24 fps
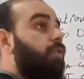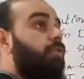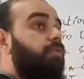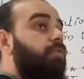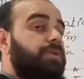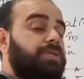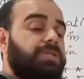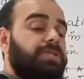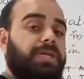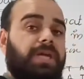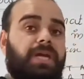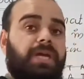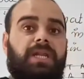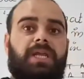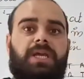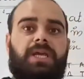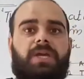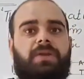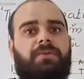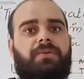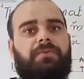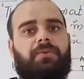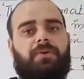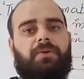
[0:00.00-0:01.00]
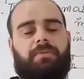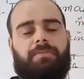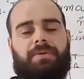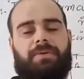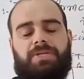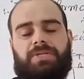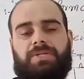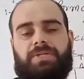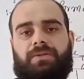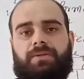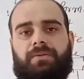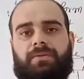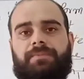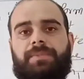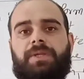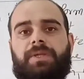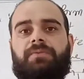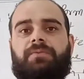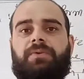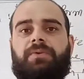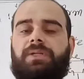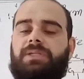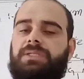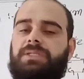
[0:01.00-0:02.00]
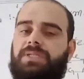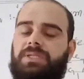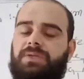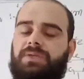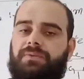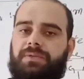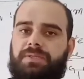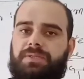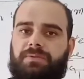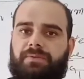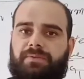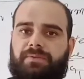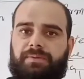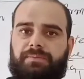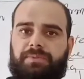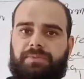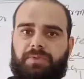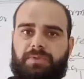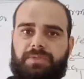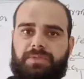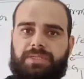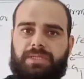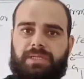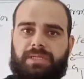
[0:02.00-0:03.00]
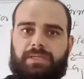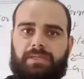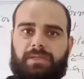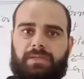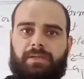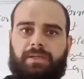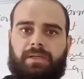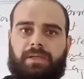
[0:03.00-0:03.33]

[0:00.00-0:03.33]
which carry information for the sequence of amino acid,